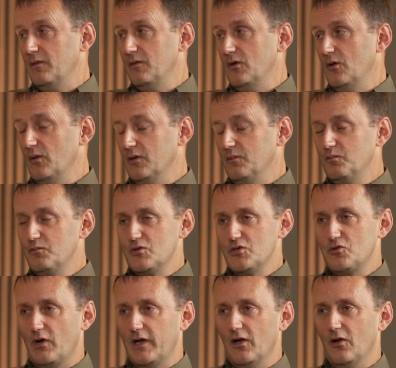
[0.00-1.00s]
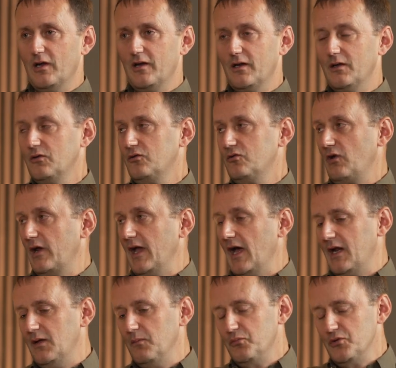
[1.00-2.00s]
who are straight
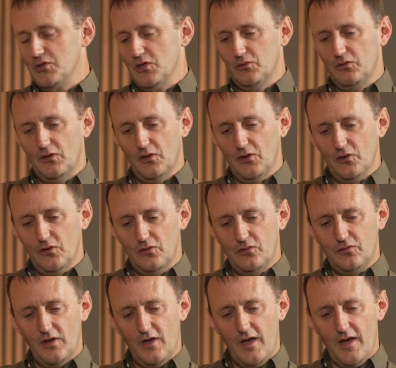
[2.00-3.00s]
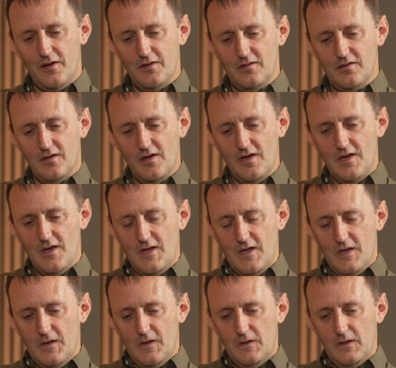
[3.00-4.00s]
at it, producing the goods. And
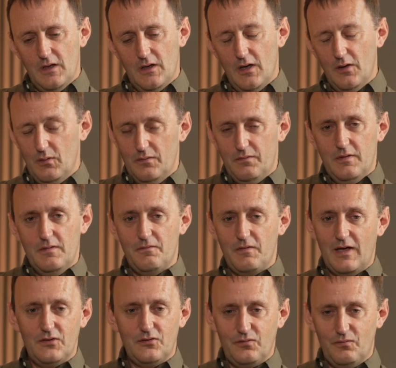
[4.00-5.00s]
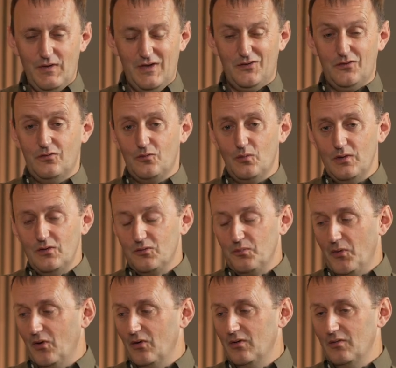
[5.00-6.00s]
you know, if that's the sweet
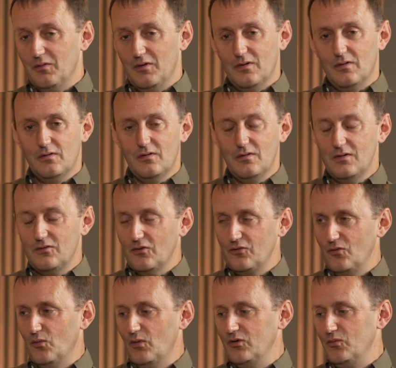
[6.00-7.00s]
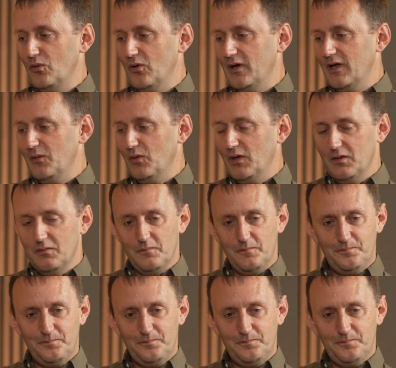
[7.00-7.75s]
spot. It doesn't always work that way.